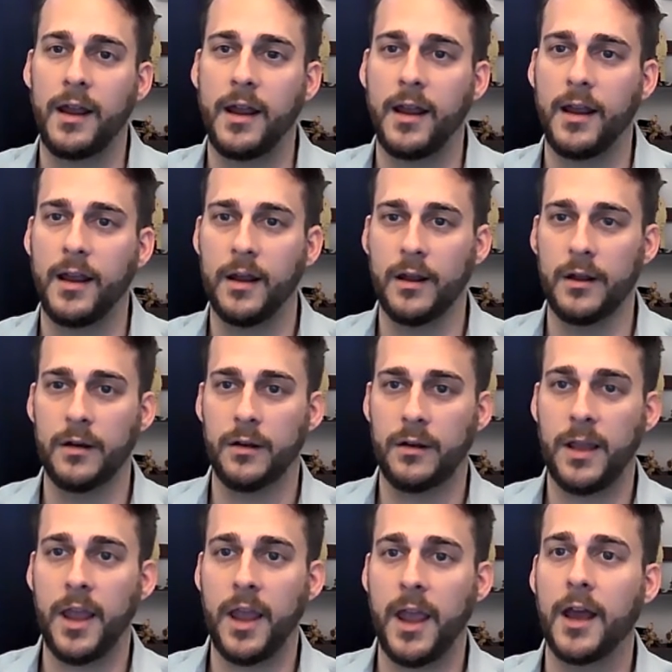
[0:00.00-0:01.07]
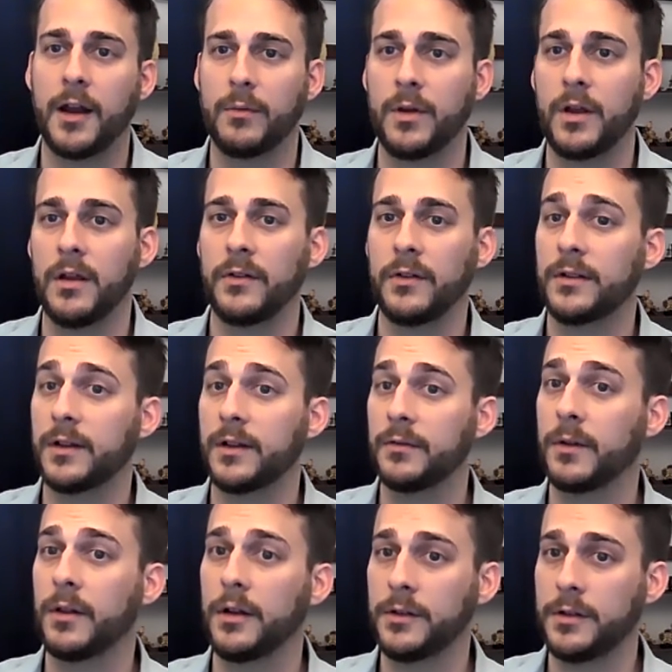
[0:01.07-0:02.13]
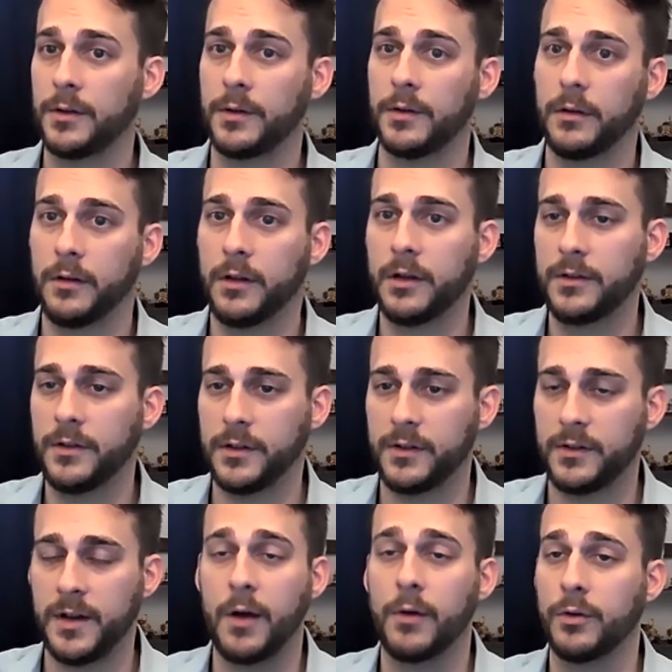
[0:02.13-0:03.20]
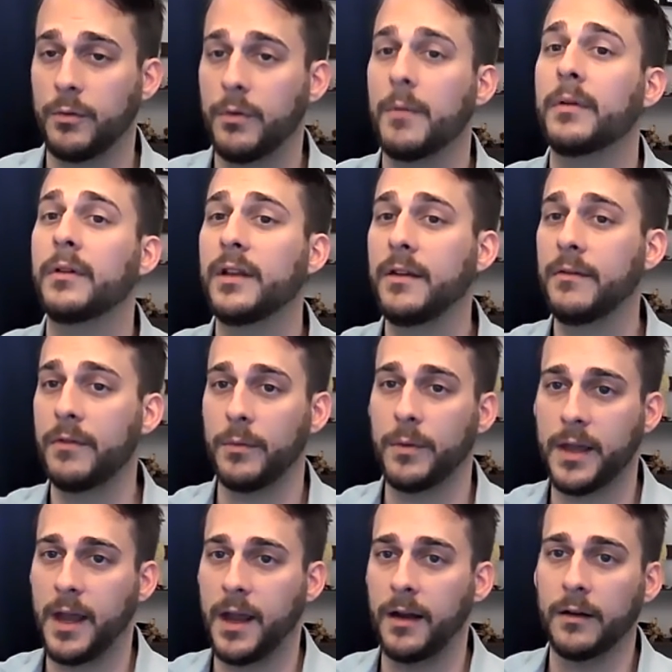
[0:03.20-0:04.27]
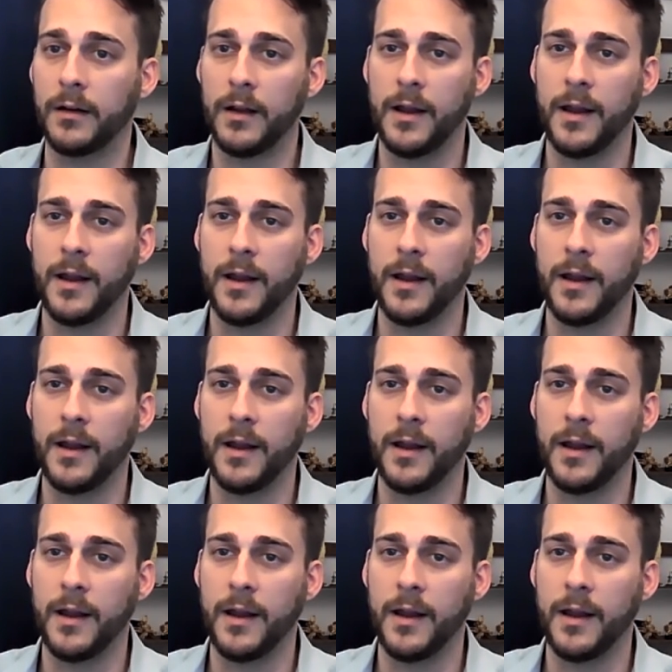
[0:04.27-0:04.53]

And can we successfully launch this now? Or do we believe that we can?